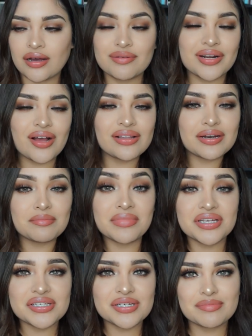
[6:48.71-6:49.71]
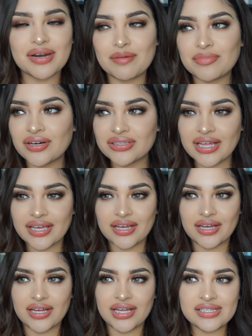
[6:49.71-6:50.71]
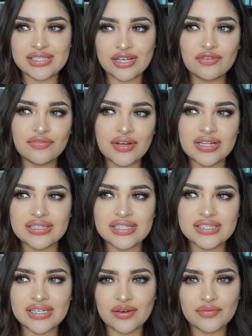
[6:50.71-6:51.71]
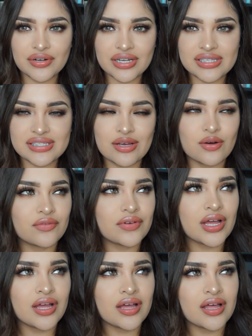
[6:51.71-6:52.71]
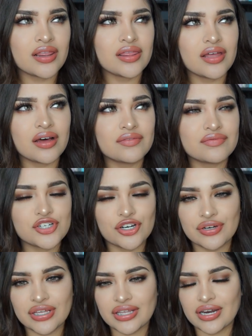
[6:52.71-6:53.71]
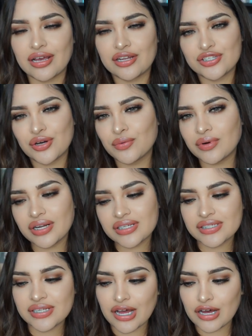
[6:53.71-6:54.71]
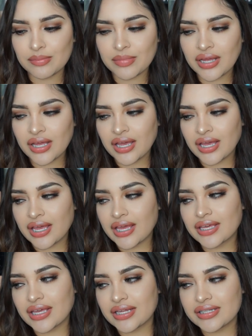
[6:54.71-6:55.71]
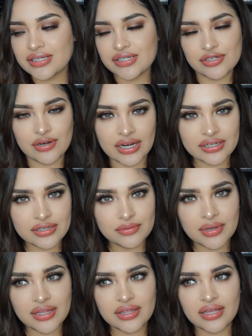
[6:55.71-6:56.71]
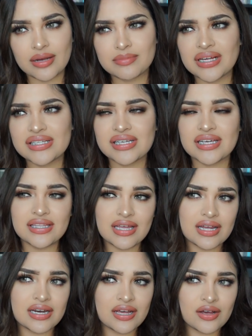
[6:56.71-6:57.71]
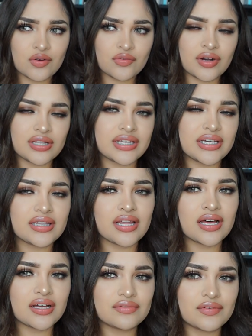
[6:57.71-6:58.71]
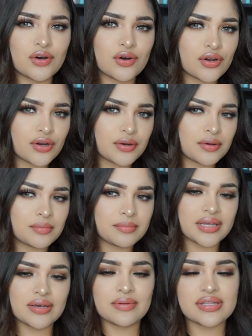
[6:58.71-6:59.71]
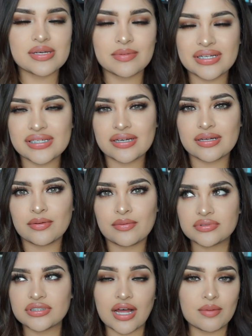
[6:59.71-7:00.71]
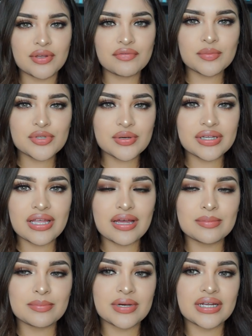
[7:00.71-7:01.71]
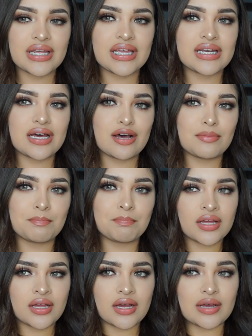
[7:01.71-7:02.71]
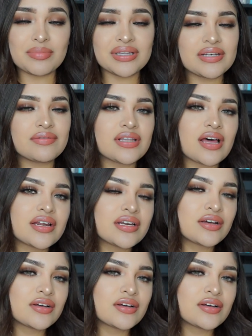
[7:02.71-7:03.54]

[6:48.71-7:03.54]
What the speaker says: want to call it a mission, but I'm on like a self-discovery, self-love journey that I don't want to stop and get distracted with. I'm not saying that falling in love or being with somebody's gonna stop me from doing that, but I believe a lot in